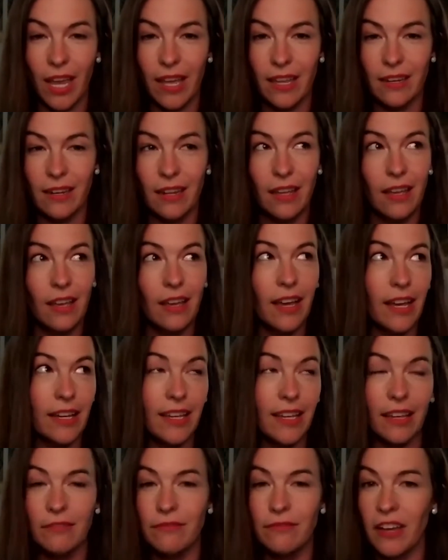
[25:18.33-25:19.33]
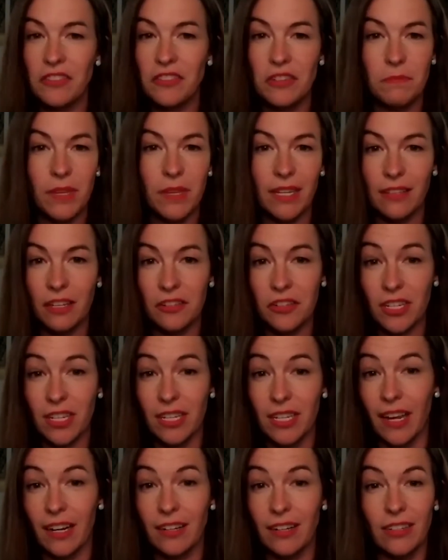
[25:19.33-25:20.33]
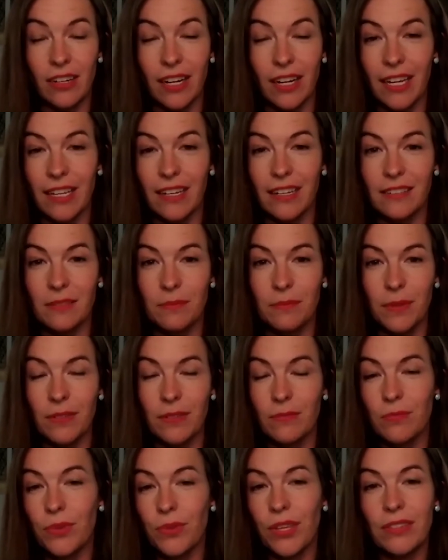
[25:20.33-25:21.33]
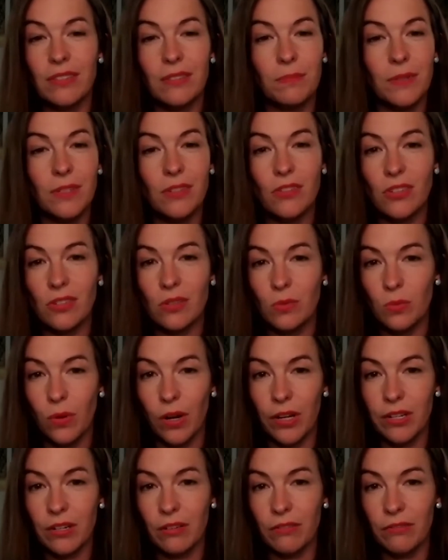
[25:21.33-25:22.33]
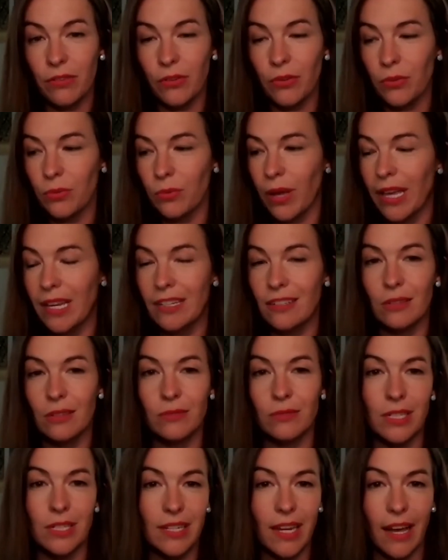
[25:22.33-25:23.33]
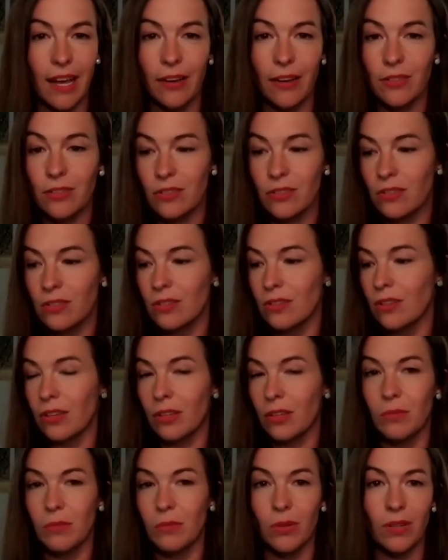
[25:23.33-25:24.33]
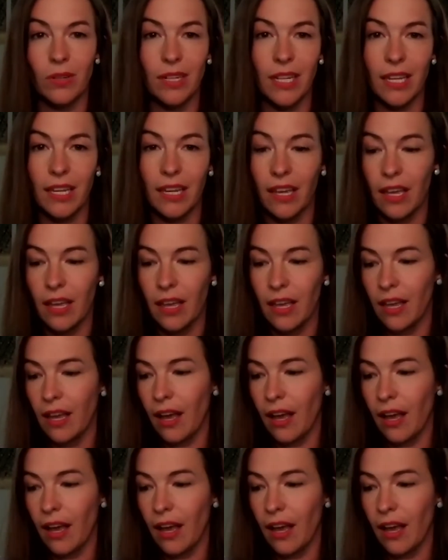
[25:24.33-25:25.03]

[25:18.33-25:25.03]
And again, fashion being such a connector, it's been just a wonderful way to reach out to the community,